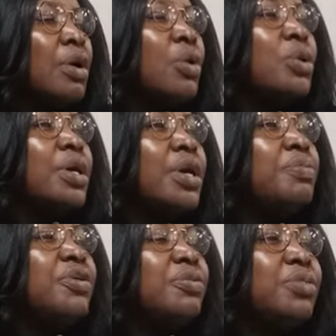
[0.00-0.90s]
Okay,
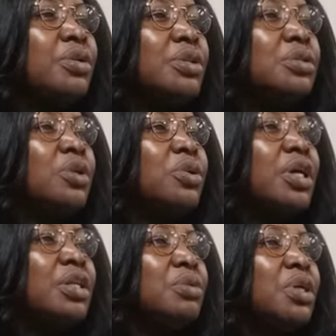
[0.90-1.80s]

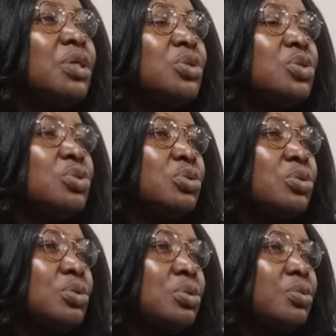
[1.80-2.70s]
okay the way it used
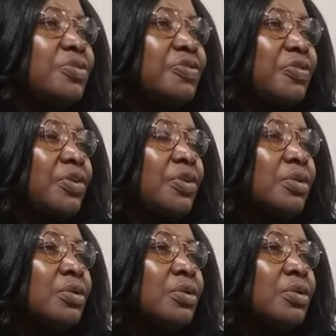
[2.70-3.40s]
to grow before.